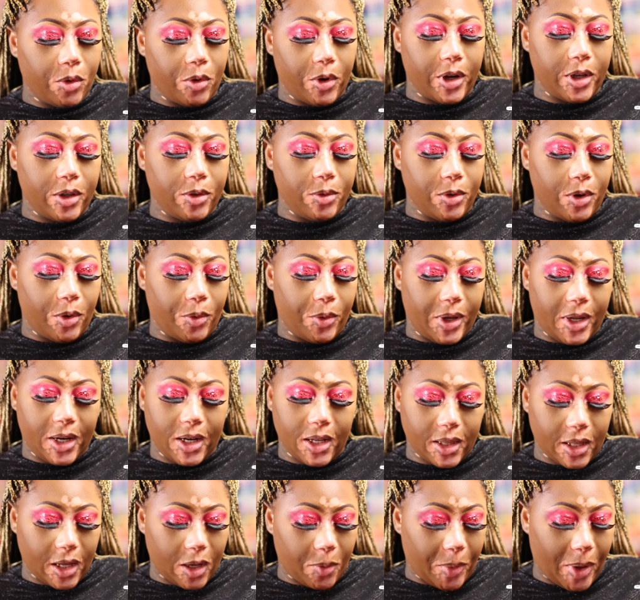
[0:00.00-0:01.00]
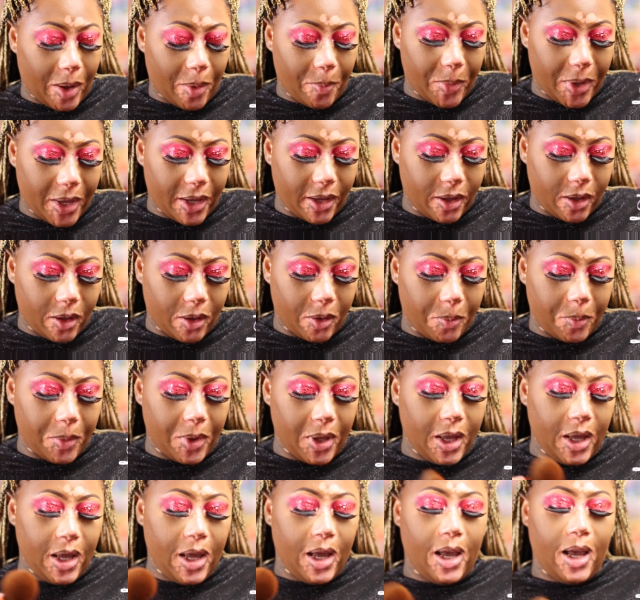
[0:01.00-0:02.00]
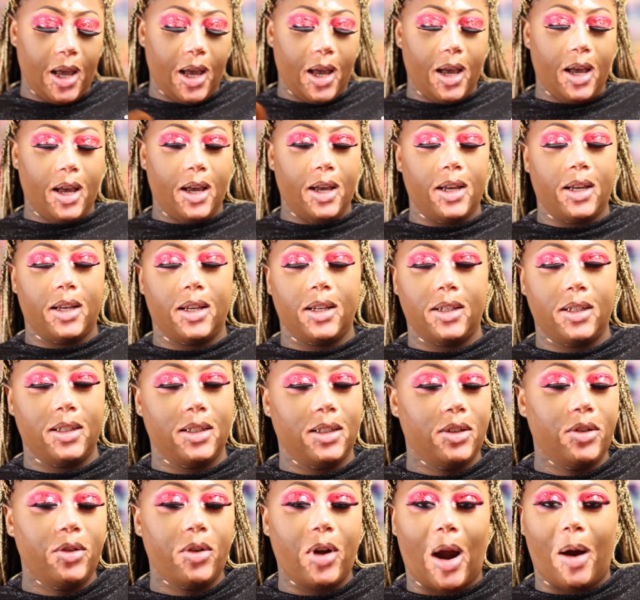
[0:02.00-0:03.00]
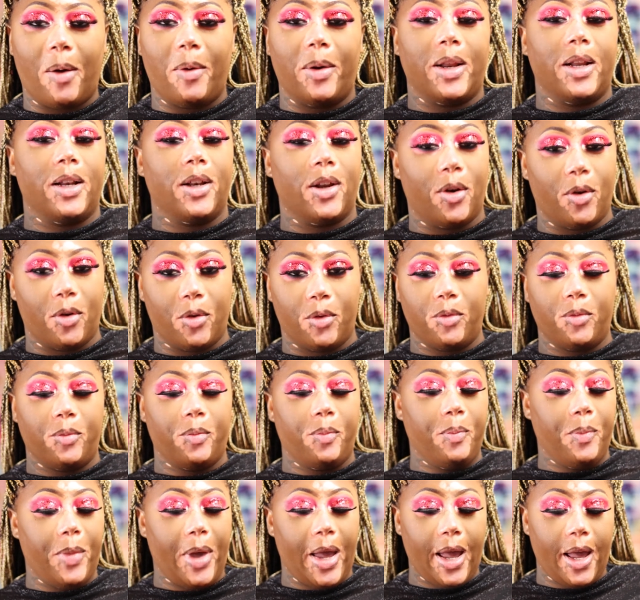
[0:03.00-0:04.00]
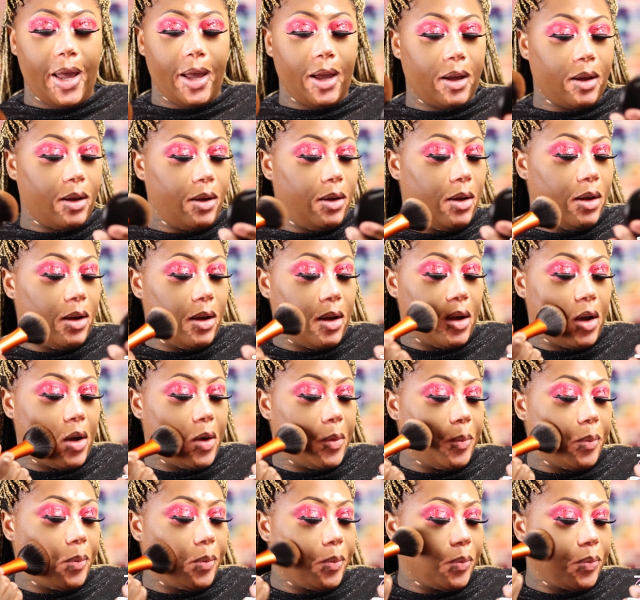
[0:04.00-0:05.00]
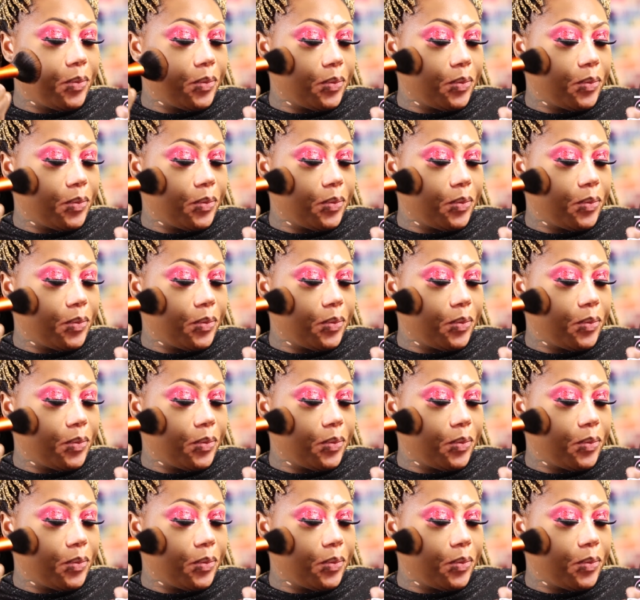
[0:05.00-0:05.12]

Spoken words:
or you know anything about makeup, you already know MAC. I